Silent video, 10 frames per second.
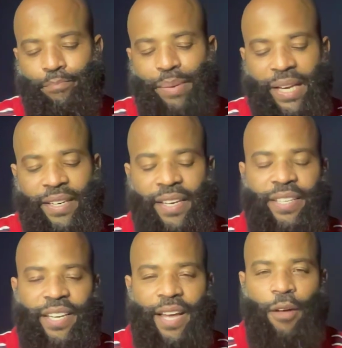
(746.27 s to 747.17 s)
picnic
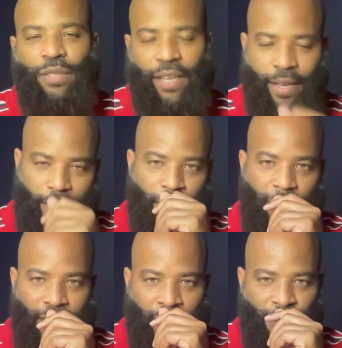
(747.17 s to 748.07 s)
dinner out there
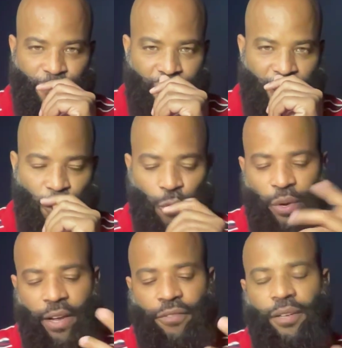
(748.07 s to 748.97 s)
in the field or
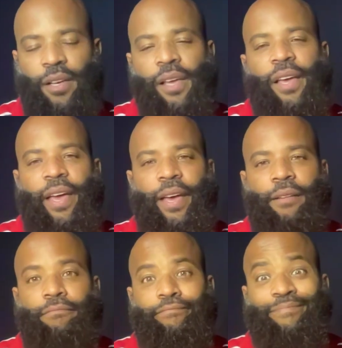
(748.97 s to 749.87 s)
whatever.
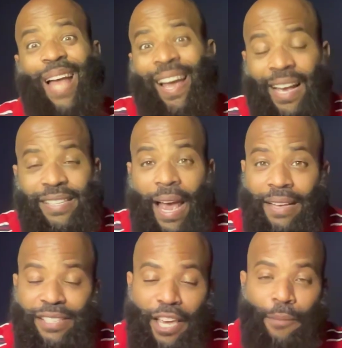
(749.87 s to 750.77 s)
And I guess I
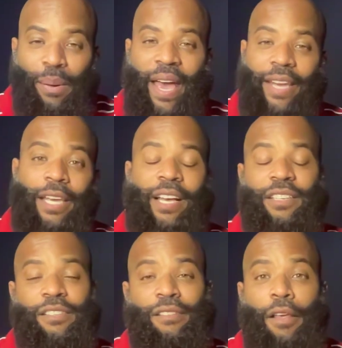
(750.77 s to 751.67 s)
can say he planned it
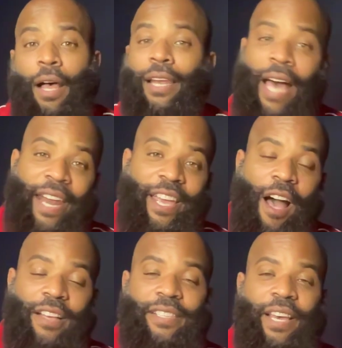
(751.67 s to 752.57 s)
because a lot of
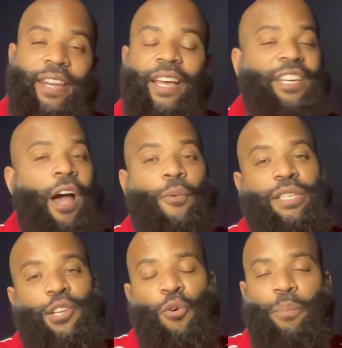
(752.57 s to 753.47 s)
y'all say that y'all
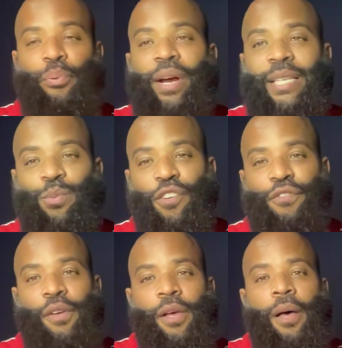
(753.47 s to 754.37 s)
was so impressed
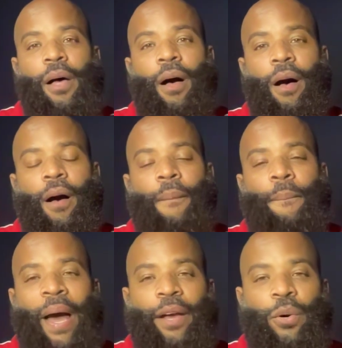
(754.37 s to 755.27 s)
with
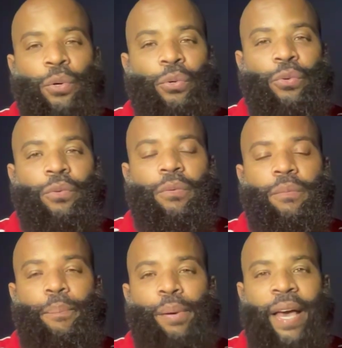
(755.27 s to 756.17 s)
Michael
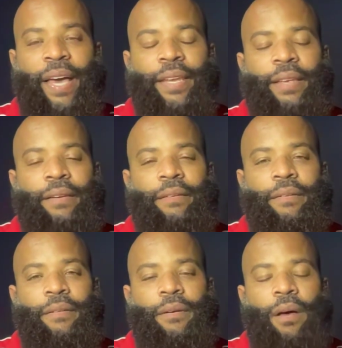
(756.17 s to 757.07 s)

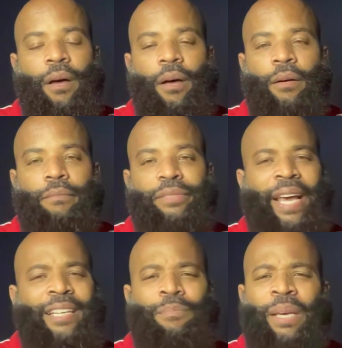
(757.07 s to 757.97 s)
planning
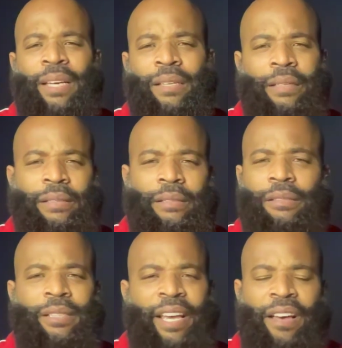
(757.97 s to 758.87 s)
Jasmina's
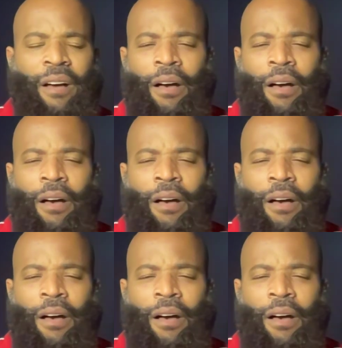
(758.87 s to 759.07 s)
their